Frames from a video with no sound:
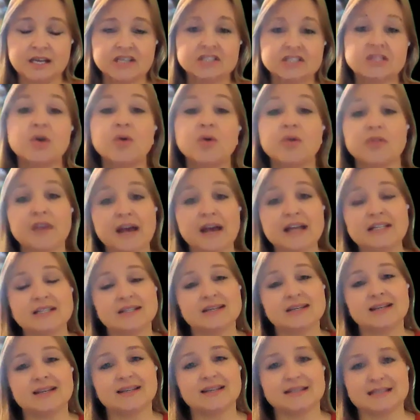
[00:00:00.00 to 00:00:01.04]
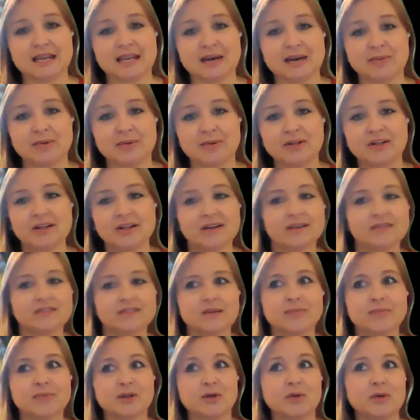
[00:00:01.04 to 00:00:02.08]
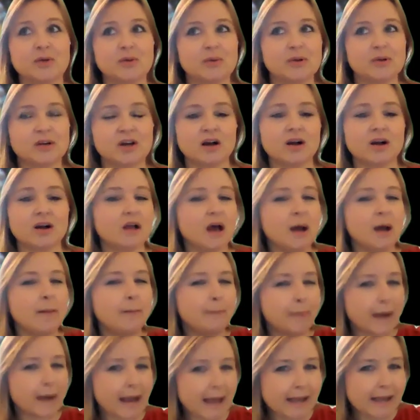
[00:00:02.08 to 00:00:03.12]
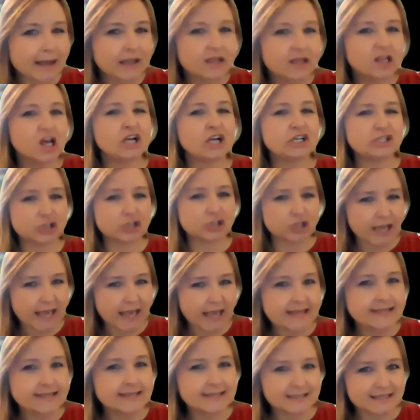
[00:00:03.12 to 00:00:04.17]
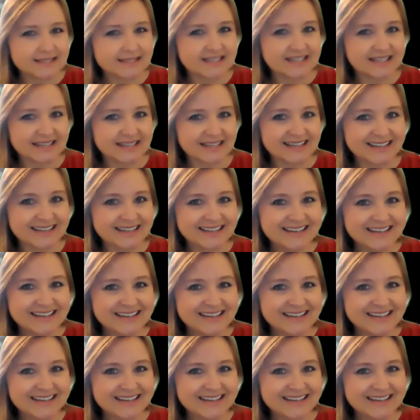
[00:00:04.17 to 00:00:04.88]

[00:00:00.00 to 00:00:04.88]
So that's an example of something we would call a biological entity.